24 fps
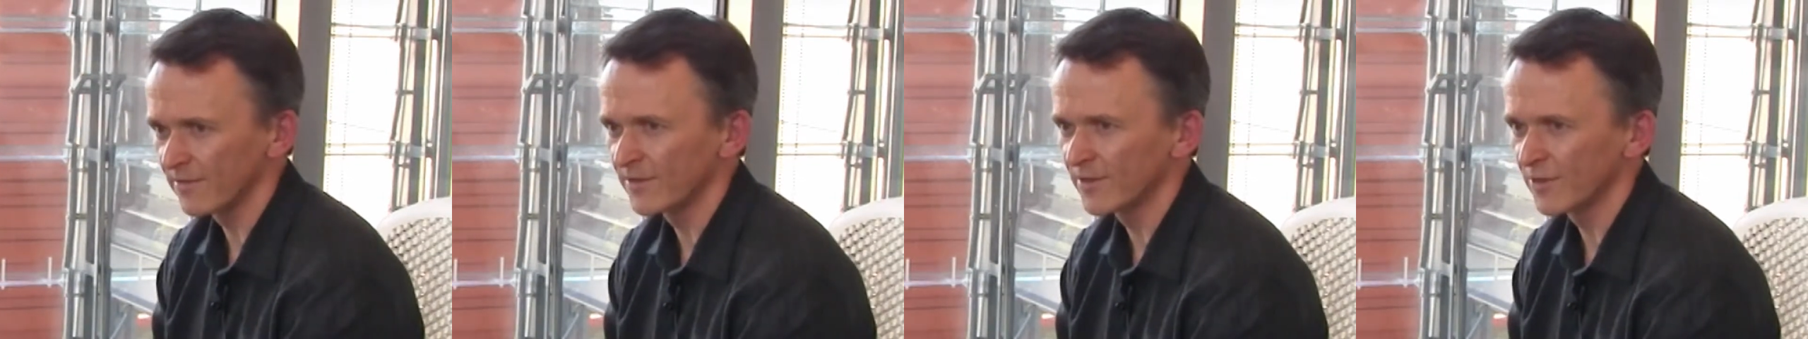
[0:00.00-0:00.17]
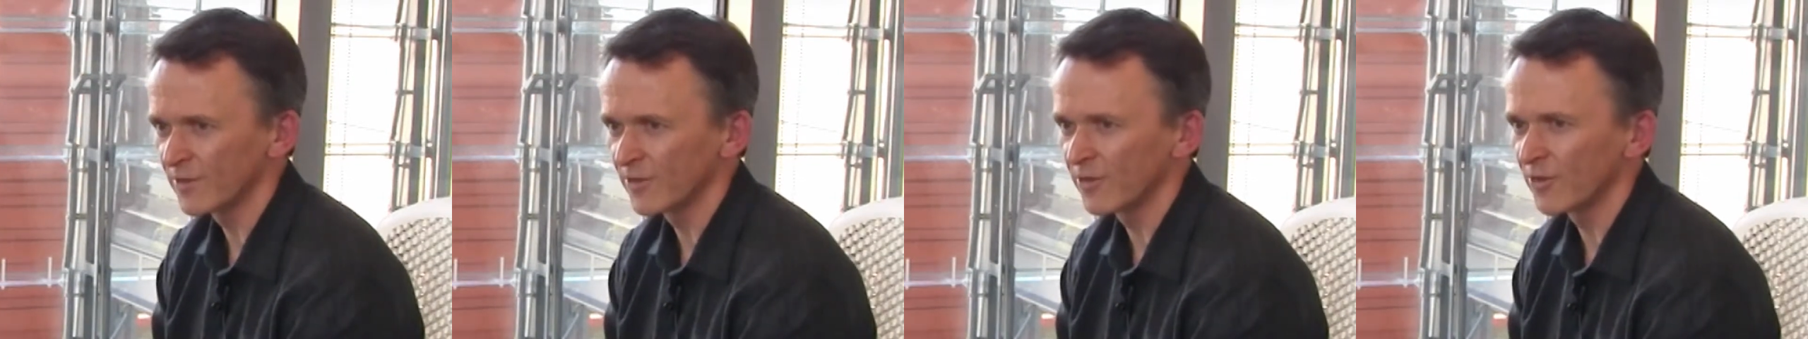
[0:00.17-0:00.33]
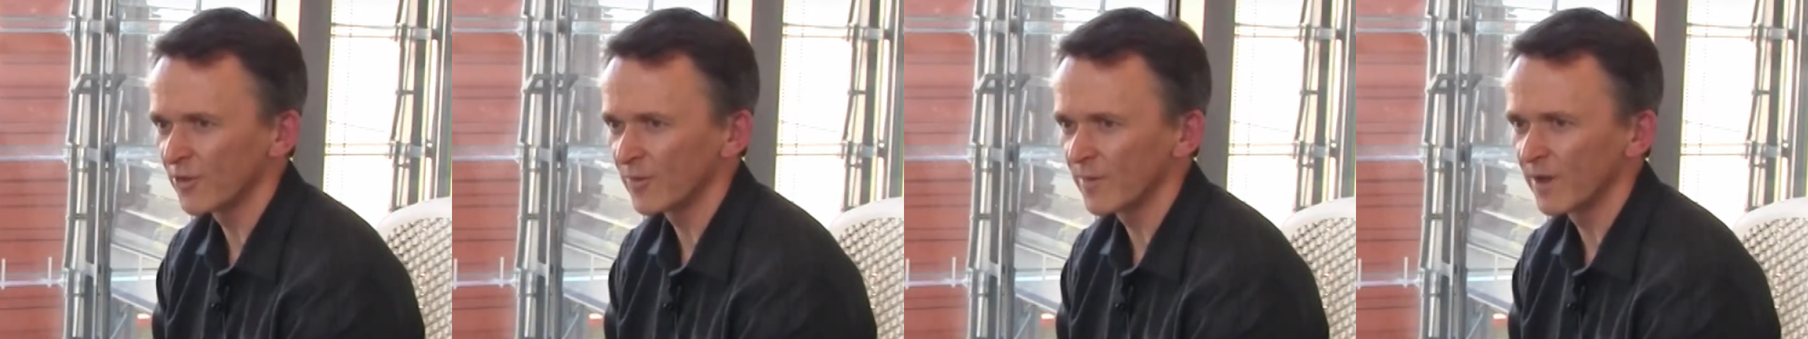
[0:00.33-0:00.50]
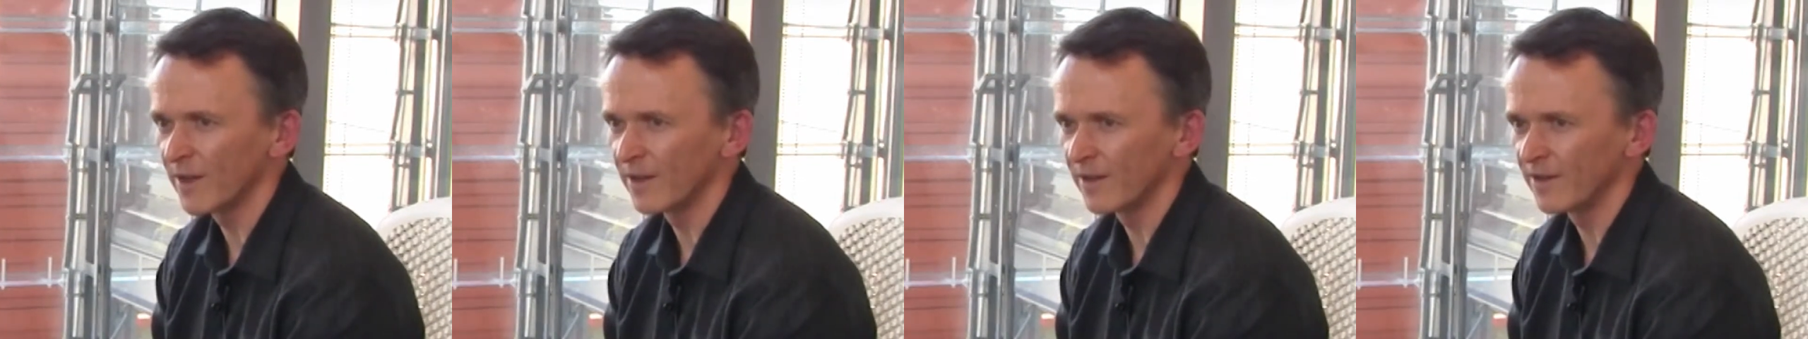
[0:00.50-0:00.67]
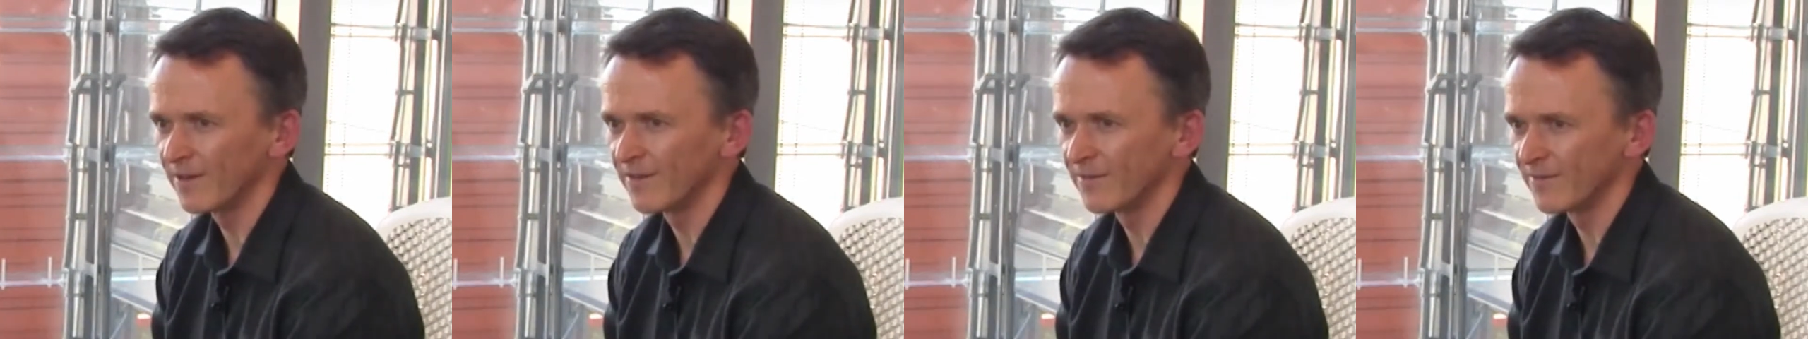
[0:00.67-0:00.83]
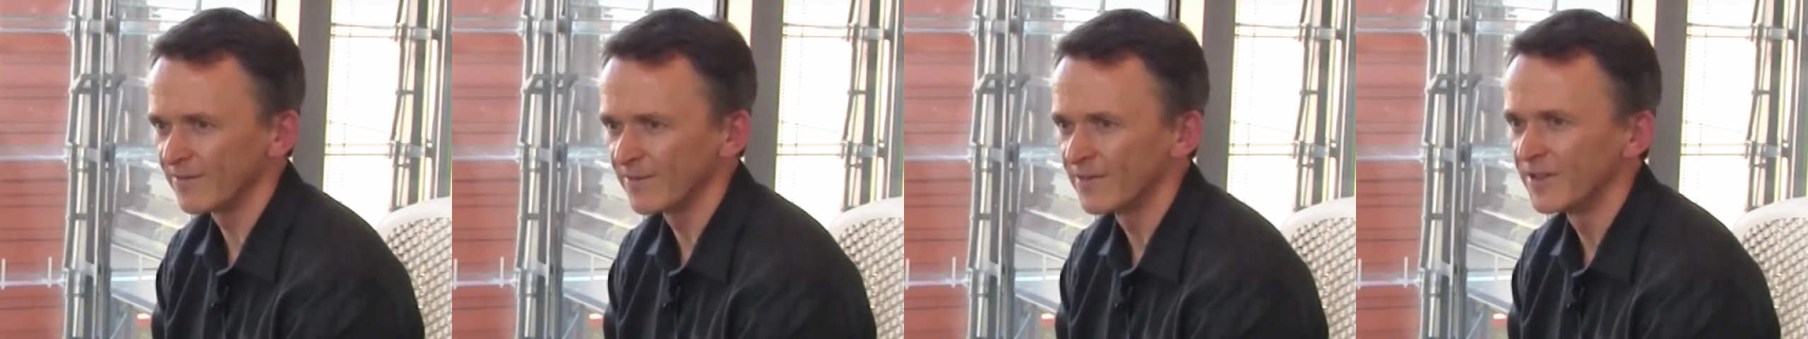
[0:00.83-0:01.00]
a certain amount
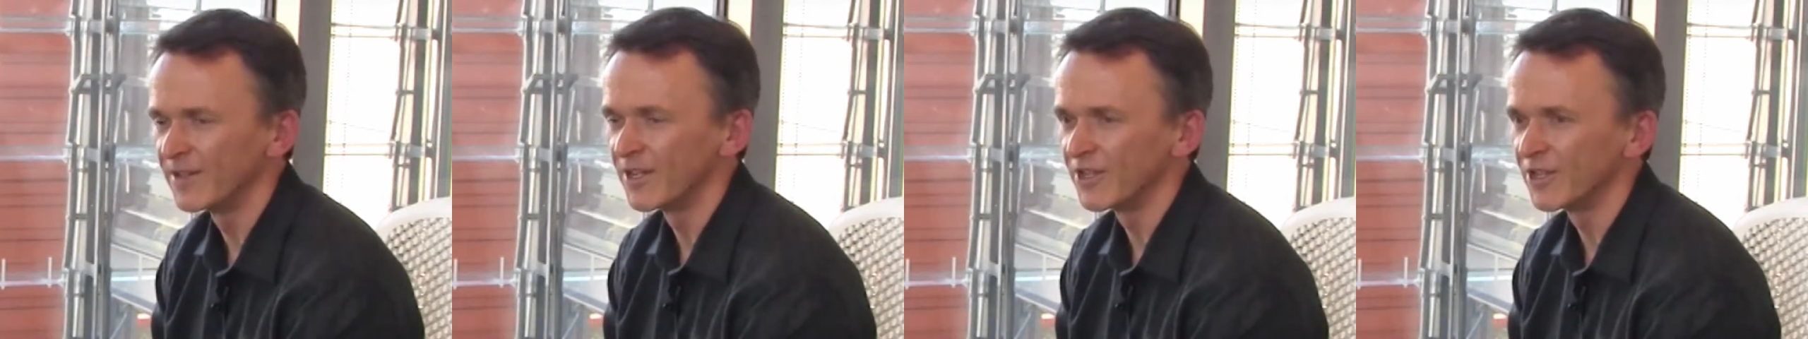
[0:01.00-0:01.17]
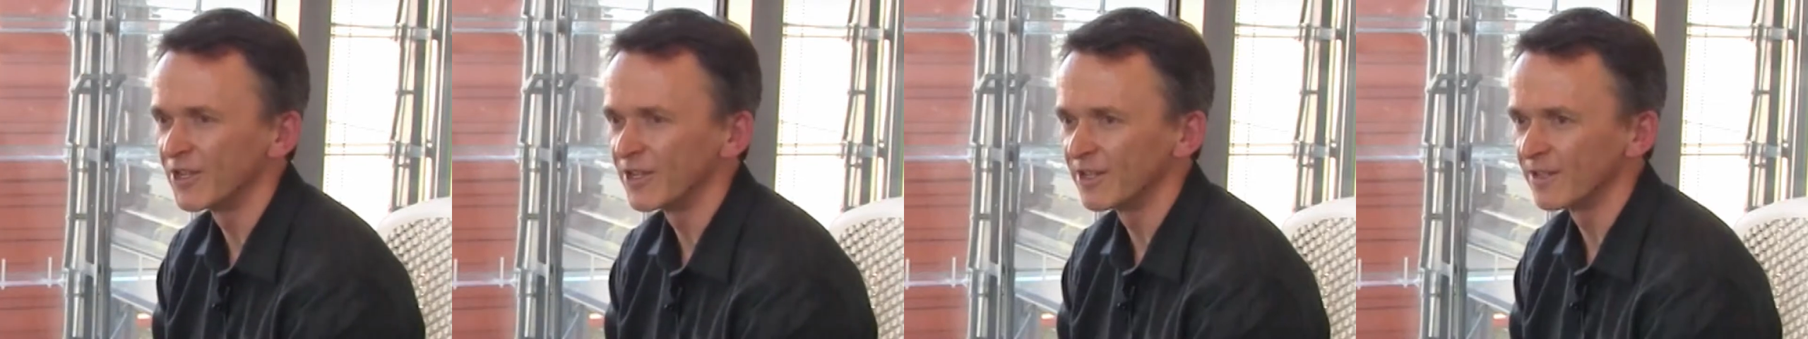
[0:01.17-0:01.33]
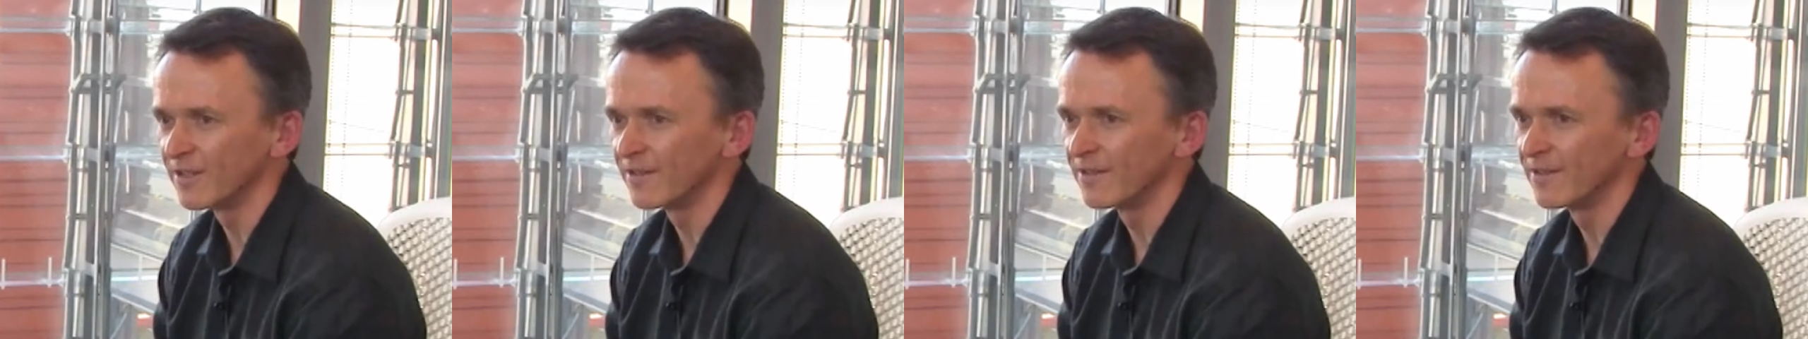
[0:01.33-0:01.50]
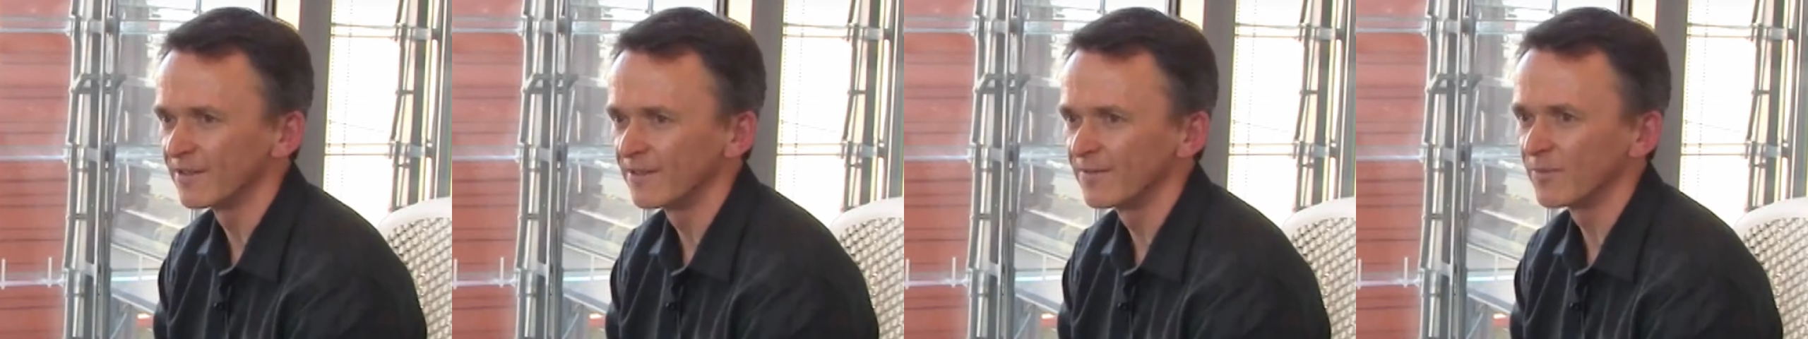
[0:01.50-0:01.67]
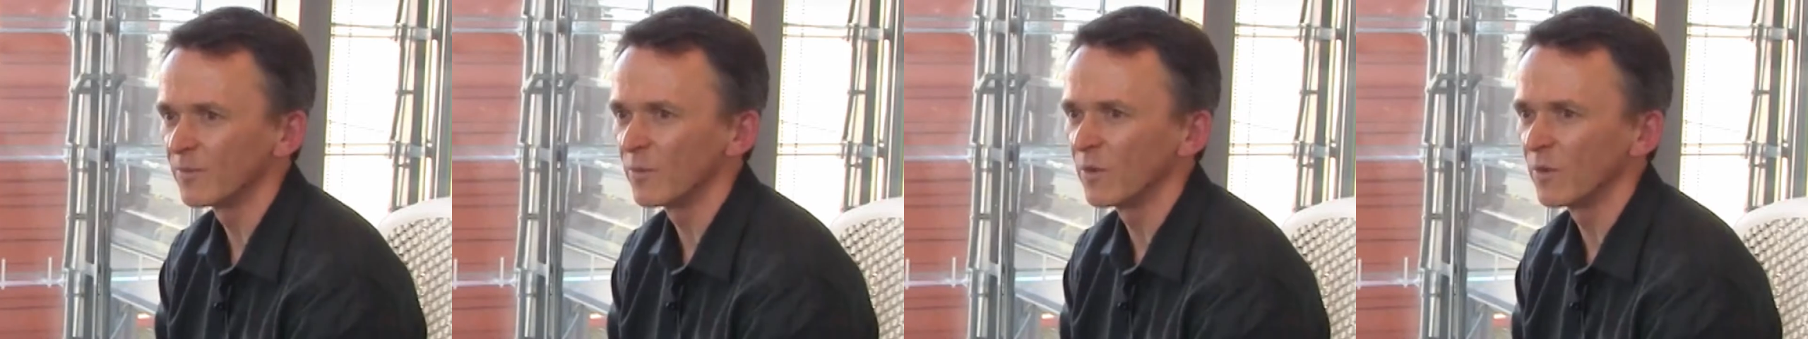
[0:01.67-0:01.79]
of digital